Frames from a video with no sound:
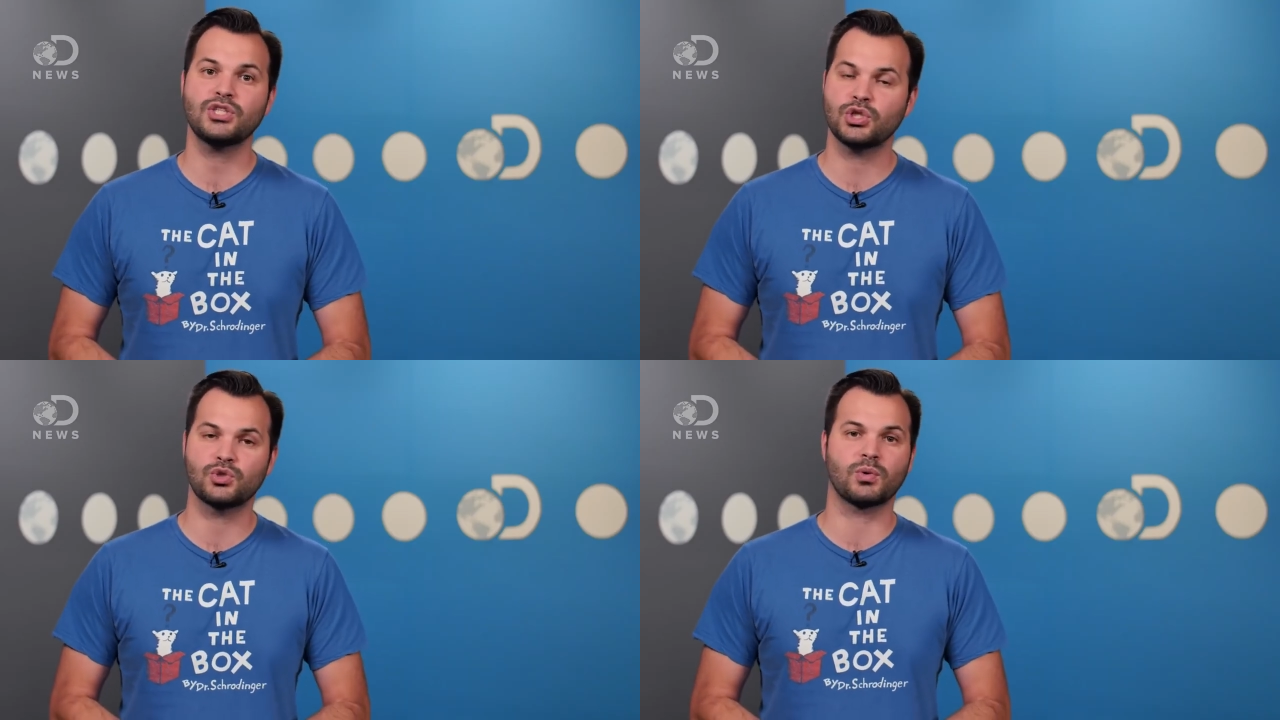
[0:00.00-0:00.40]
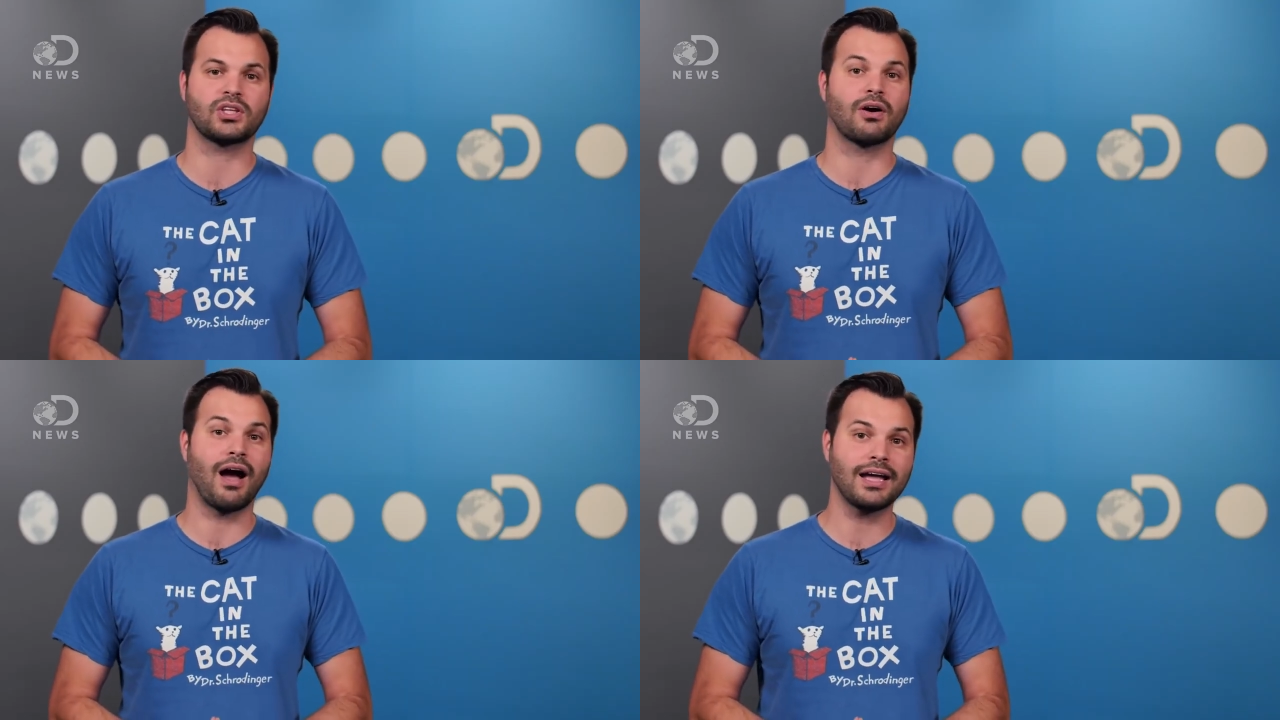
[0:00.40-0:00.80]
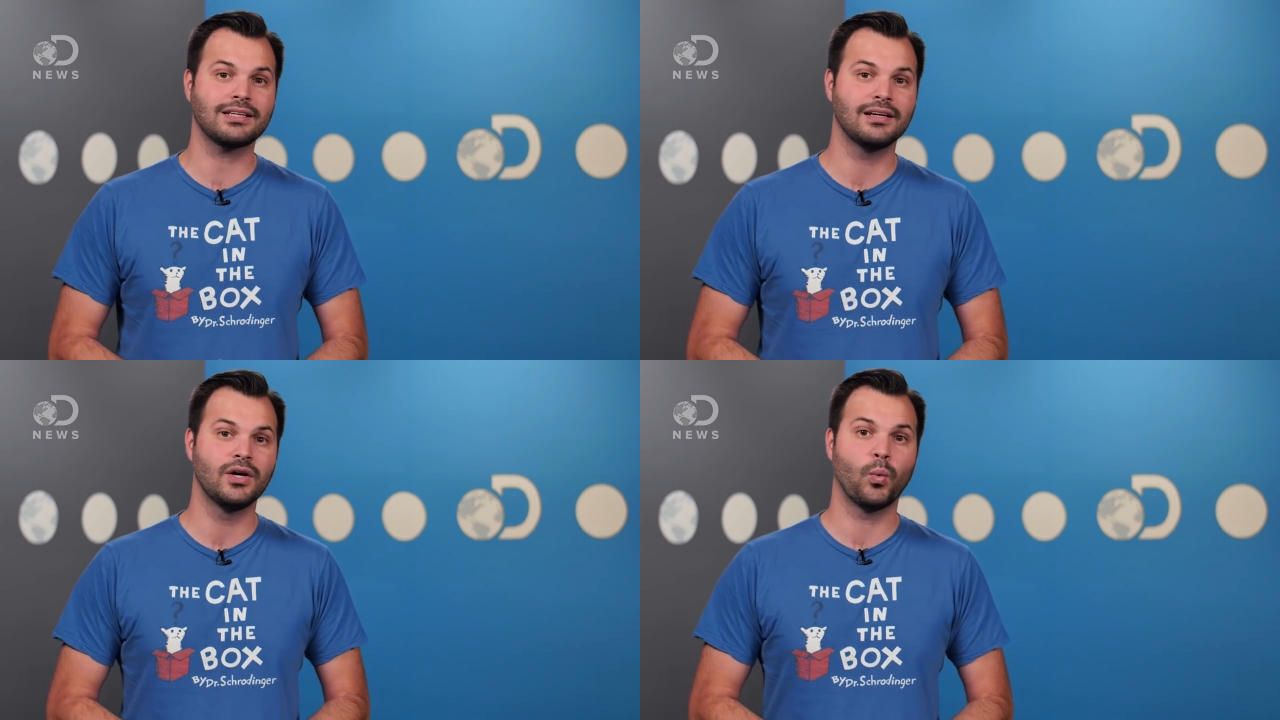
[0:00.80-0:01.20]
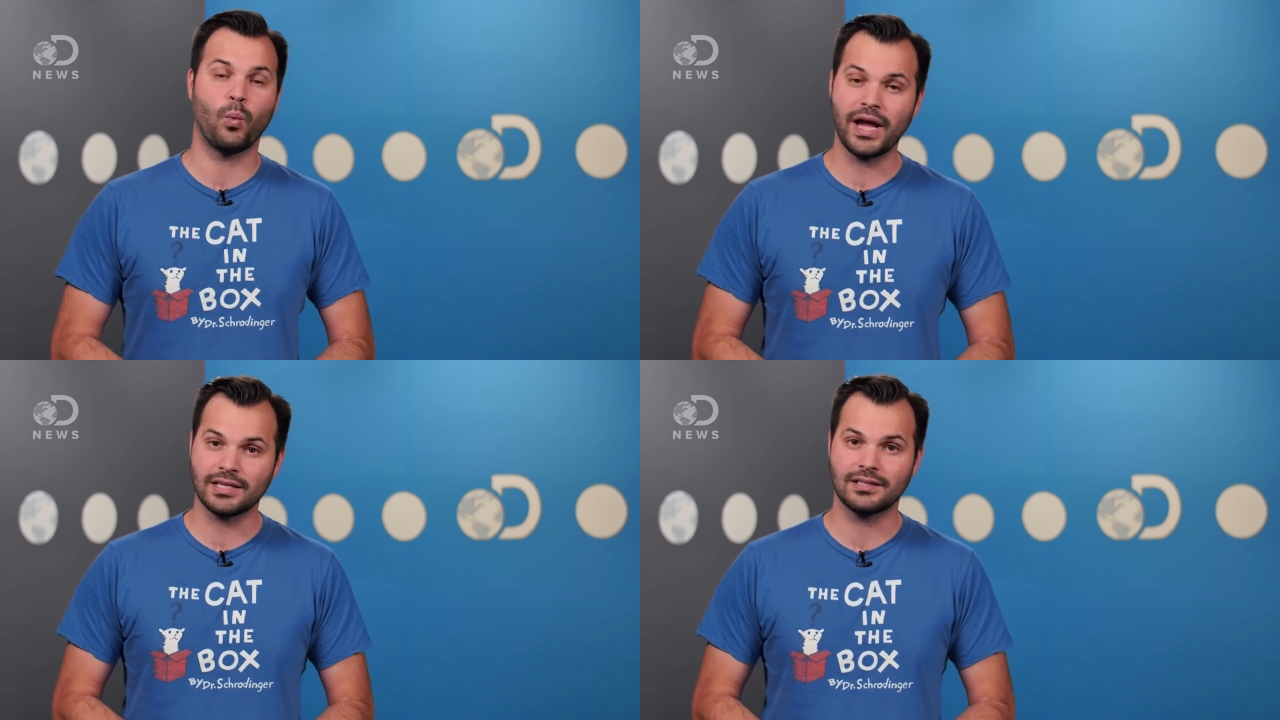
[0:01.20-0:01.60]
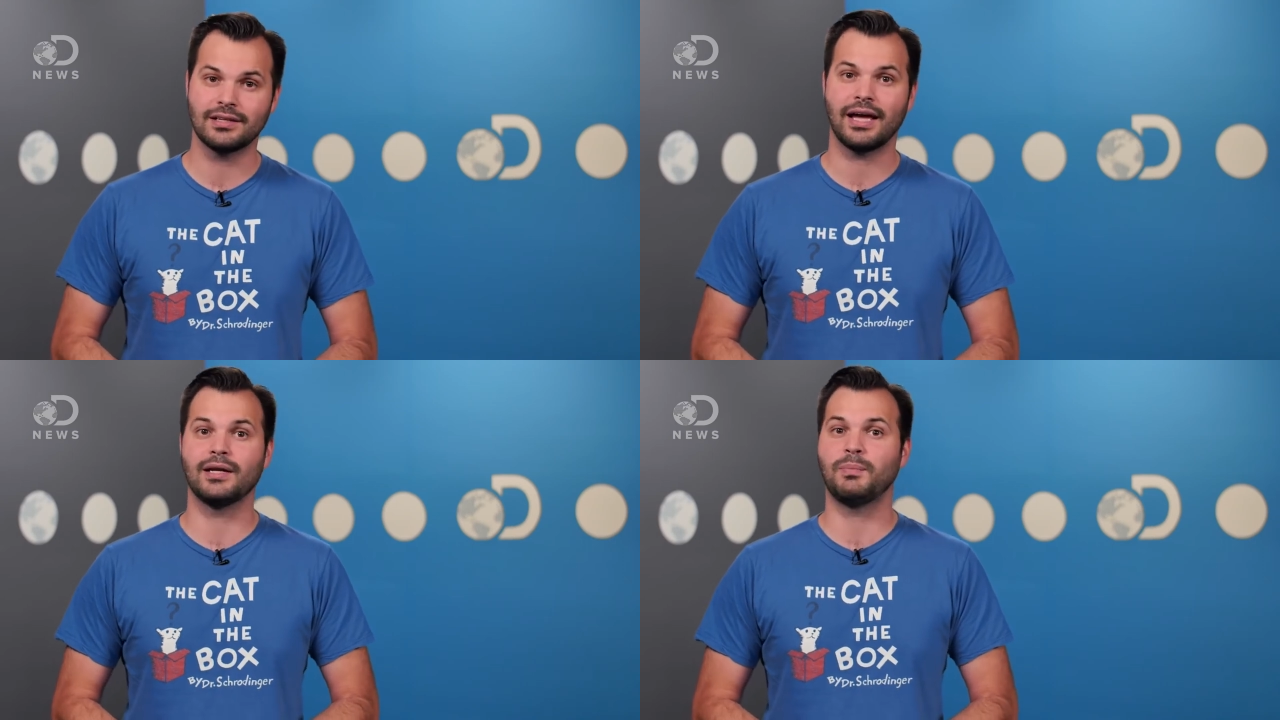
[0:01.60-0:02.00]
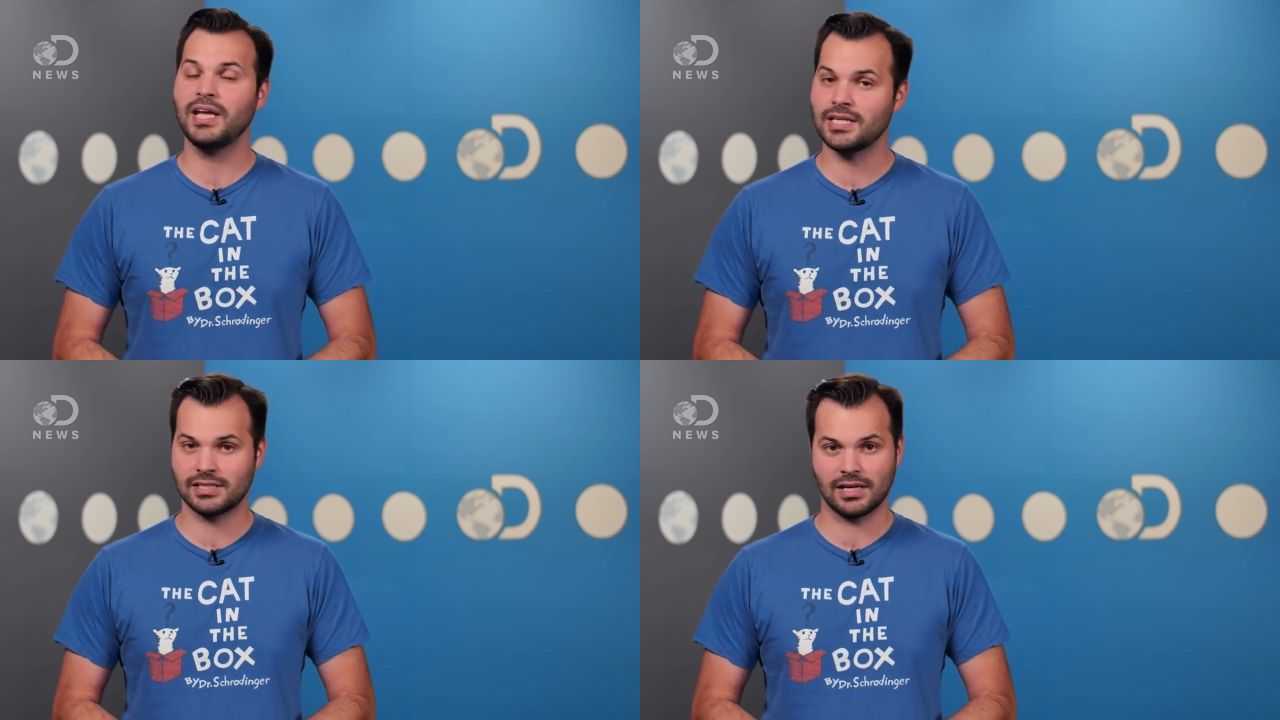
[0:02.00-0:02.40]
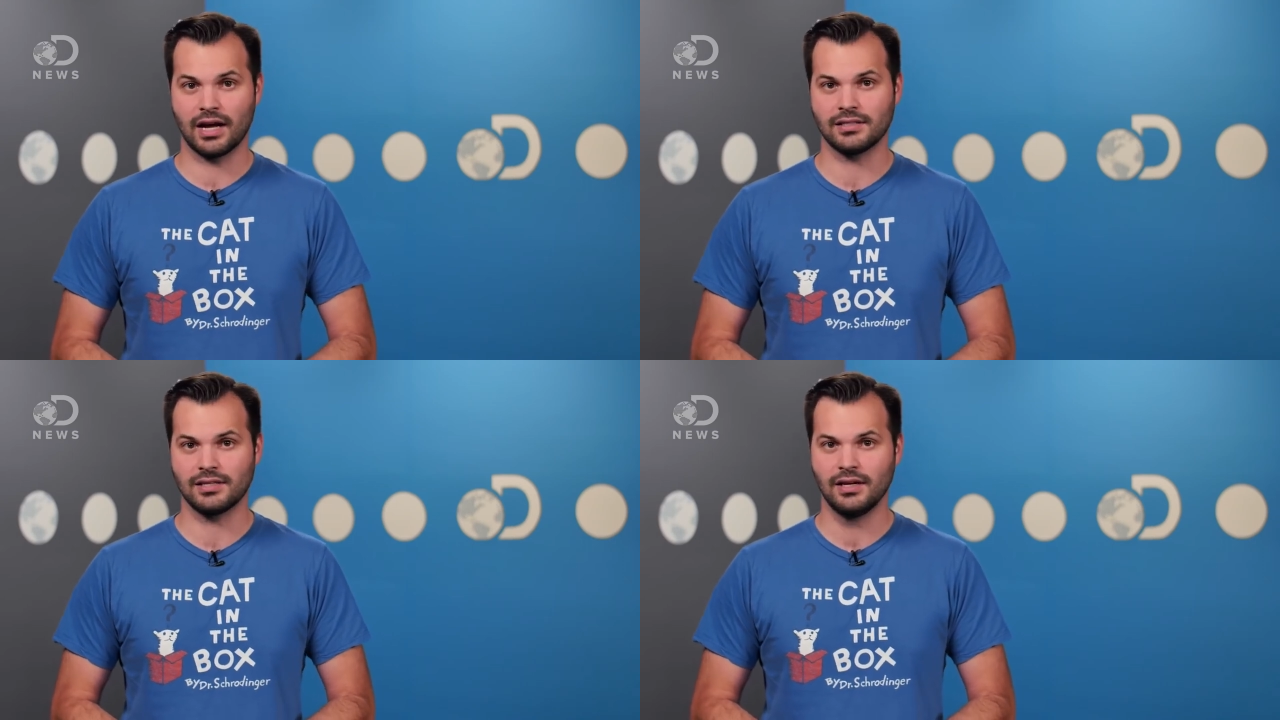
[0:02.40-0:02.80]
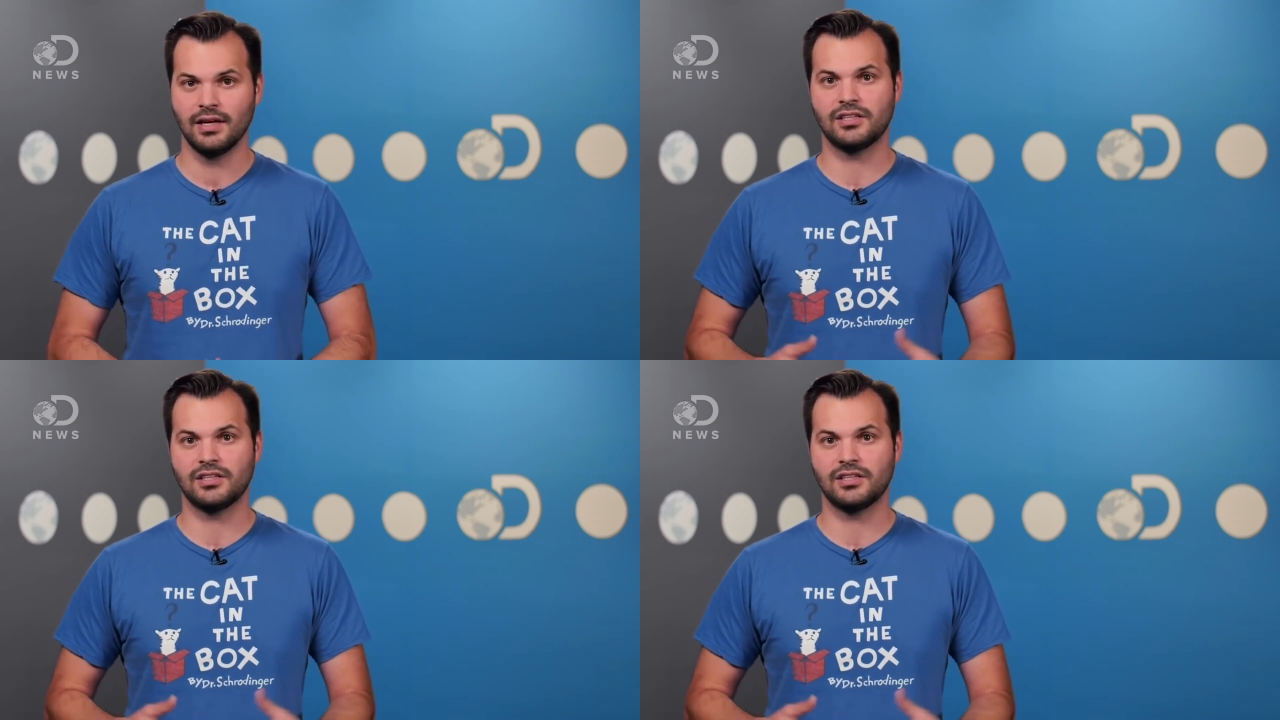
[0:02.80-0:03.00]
issues with their height, weight, and penis size.